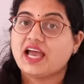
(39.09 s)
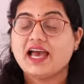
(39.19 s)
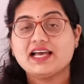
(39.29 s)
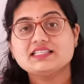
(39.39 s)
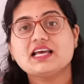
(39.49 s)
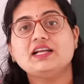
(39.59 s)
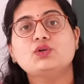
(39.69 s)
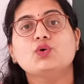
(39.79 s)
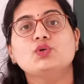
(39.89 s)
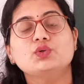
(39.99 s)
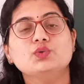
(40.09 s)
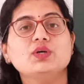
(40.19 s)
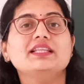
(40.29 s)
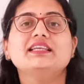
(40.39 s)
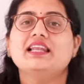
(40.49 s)
As I told you
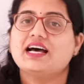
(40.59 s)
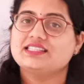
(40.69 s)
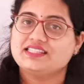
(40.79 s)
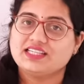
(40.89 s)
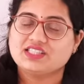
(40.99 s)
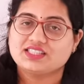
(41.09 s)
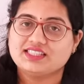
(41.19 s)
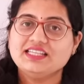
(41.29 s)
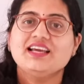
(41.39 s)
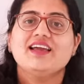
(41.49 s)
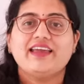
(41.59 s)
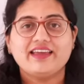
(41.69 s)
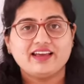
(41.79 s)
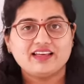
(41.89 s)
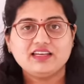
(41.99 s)
in the last session,
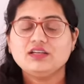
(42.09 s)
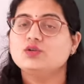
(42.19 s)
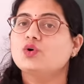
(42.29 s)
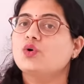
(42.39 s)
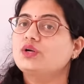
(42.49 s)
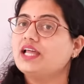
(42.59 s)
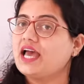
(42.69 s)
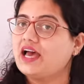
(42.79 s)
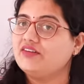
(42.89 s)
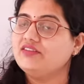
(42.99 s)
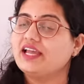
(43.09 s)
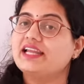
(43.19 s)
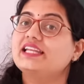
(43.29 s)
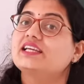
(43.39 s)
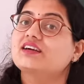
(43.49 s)
air don't have
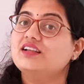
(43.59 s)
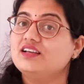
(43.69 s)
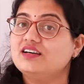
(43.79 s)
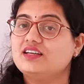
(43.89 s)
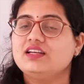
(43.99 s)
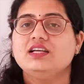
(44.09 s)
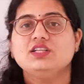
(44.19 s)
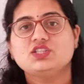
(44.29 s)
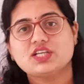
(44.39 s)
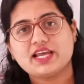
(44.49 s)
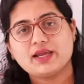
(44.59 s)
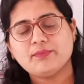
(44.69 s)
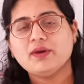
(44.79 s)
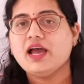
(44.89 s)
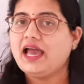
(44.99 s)
any color,
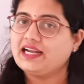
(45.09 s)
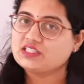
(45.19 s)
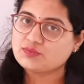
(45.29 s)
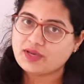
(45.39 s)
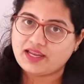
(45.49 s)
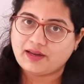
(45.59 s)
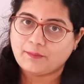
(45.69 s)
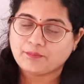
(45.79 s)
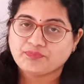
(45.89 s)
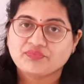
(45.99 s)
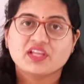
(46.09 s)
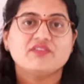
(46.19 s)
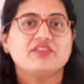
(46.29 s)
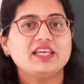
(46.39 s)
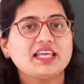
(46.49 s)
shape and smell.
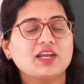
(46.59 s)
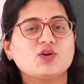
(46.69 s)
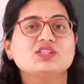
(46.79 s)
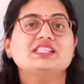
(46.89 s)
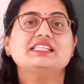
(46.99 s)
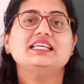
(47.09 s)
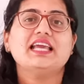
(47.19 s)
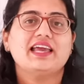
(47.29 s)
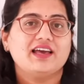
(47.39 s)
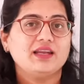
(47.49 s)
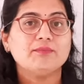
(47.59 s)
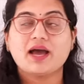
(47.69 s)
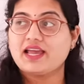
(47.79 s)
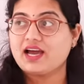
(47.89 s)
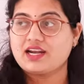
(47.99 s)
We cannot see air
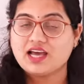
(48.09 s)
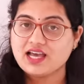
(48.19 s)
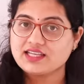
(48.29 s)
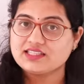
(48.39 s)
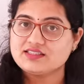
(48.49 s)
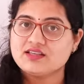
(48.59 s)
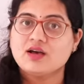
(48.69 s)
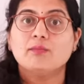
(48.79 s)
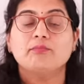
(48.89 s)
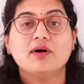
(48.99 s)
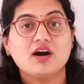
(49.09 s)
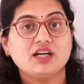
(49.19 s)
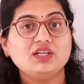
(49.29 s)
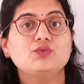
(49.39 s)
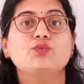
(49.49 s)
by our eyes,
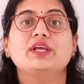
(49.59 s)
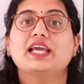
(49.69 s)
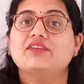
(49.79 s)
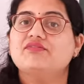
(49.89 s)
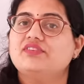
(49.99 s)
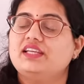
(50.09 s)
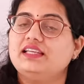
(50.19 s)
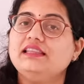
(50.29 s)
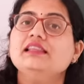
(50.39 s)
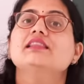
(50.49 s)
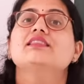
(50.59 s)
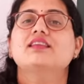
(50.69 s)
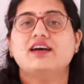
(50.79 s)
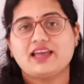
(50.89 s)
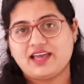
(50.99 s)
but we can feel
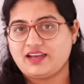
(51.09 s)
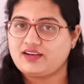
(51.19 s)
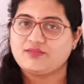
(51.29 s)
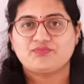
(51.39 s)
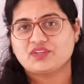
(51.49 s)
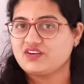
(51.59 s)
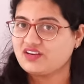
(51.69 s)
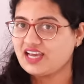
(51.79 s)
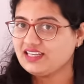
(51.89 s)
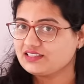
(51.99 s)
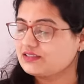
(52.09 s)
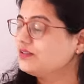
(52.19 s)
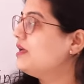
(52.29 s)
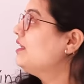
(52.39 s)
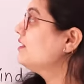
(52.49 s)
the air,
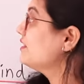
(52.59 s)
right?